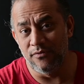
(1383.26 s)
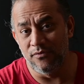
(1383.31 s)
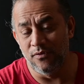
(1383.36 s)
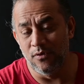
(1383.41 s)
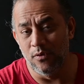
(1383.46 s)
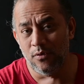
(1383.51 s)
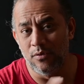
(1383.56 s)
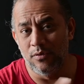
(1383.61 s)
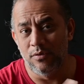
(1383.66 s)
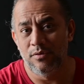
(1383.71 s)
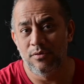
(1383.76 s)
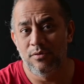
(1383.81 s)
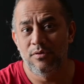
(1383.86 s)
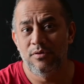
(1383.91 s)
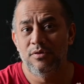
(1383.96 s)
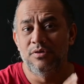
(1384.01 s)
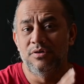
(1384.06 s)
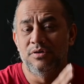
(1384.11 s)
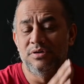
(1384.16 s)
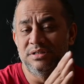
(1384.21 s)
4, or
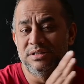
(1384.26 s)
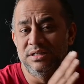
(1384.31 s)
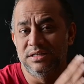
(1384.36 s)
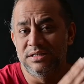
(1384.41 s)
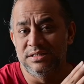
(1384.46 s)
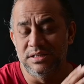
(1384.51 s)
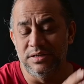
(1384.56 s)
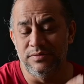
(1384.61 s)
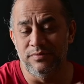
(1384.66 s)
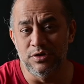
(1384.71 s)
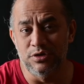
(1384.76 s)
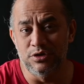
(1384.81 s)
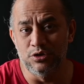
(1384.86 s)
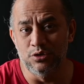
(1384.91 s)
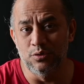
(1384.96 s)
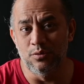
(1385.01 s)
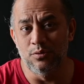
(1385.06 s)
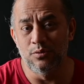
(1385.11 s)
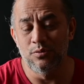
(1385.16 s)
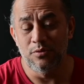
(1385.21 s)
Z7
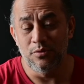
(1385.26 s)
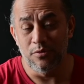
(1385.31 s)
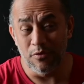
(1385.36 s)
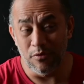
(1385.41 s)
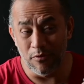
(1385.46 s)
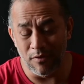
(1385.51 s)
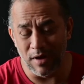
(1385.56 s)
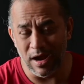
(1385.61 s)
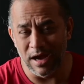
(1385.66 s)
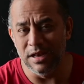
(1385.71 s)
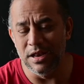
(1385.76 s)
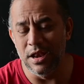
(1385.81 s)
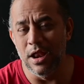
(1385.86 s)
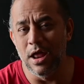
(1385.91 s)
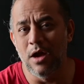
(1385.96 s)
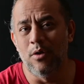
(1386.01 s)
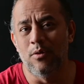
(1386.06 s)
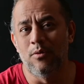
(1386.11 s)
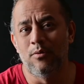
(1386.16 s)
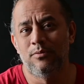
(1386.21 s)
II right
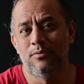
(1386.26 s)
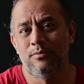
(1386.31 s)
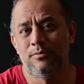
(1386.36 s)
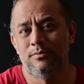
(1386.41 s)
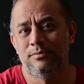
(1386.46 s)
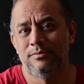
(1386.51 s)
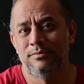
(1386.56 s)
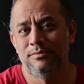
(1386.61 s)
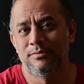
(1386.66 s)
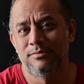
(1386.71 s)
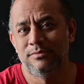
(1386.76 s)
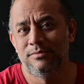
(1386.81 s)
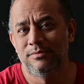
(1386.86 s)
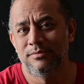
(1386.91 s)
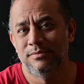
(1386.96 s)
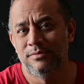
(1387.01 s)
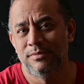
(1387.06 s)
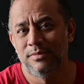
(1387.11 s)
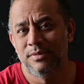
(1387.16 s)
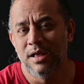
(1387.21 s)
now.
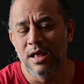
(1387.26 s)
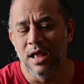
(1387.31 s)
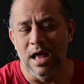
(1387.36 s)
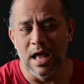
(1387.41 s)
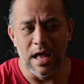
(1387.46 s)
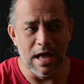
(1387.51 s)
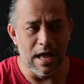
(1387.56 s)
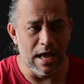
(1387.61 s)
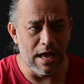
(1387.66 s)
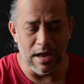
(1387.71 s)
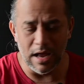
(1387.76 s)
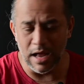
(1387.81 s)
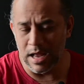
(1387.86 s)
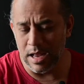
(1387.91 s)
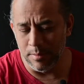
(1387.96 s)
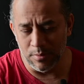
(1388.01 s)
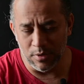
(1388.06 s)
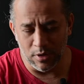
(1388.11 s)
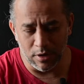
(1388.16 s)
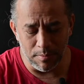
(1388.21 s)

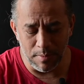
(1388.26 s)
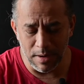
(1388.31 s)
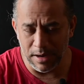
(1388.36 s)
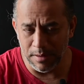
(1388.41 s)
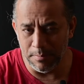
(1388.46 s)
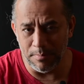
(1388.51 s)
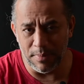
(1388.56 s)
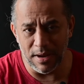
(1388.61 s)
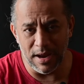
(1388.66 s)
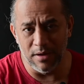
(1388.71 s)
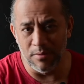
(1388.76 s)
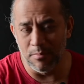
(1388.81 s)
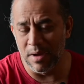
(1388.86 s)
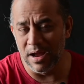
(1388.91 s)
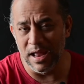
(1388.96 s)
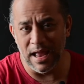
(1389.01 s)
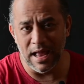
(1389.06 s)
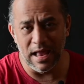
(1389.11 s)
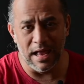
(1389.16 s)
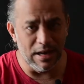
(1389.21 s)
I'm not being paid
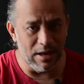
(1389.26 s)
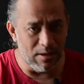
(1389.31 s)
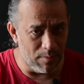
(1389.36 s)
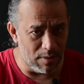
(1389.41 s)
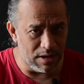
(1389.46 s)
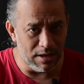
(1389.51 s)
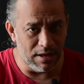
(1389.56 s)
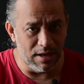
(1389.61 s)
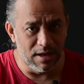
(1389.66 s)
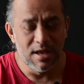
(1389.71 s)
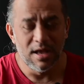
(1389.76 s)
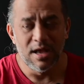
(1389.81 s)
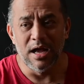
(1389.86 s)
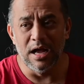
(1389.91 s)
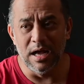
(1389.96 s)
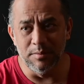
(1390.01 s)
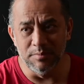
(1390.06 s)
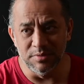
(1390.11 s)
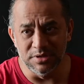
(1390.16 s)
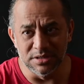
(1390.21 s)
by anybody.
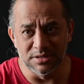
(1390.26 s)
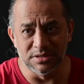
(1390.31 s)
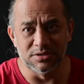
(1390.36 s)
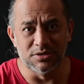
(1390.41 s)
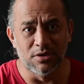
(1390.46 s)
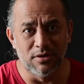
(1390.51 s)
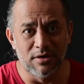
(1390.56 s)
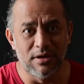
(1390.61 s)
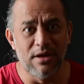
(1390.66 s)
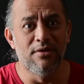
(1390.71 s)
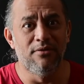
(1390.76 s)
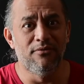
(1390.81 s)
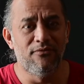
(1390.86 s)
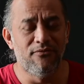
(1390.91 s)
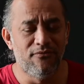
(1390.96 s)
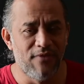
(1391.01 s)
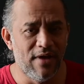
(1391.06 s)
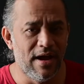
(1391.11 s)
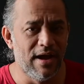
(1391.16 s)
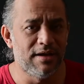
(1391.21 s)
I'm just talking
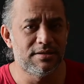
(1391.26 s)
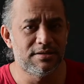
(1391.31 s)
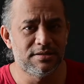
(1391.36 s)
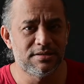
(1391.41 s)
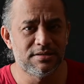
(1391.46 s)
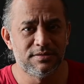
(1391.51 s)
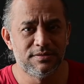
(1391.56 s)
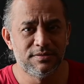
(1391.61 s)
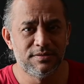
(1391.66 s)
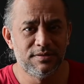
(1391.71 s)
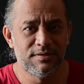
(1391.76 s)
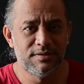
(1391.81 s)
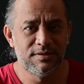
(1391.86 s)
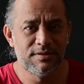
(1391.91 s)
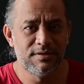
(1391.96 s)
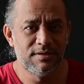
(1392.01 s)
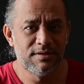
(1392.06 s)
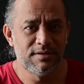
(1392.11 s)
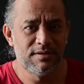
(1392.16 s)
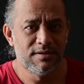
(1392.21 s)
facts.
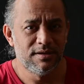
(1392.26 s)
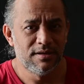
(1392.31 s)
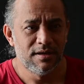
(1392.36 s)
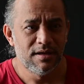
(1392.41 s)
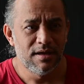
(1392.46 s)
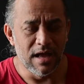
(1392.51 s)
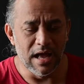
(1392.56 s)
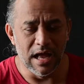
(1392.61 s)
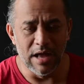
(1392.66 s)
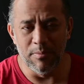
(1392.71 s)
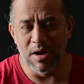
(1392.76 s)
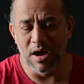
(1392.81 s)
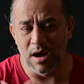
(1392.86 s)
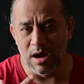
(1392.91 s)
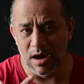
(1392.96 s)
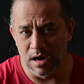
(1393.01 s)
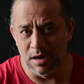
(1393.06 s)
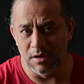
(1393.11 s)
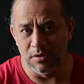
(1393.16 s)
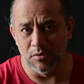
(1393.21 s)
I'm a
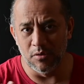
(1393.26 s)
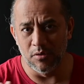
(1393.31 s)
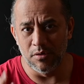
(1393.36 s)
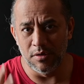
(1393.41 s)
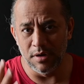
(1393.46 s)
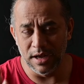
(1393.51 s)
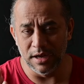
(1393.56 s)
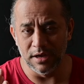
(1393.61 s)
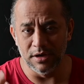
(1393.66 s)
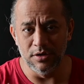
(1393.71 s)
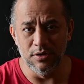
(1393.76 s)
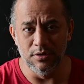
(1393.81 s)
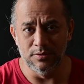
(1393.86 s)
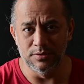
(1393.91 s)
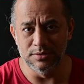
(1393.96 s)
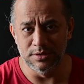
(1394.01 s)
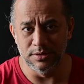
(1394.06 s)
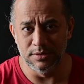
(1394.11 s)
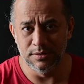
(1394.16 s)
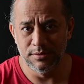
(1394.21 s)
hardcore Nikon
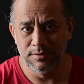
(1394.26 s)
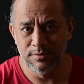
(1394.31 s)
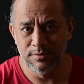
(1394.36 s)
user.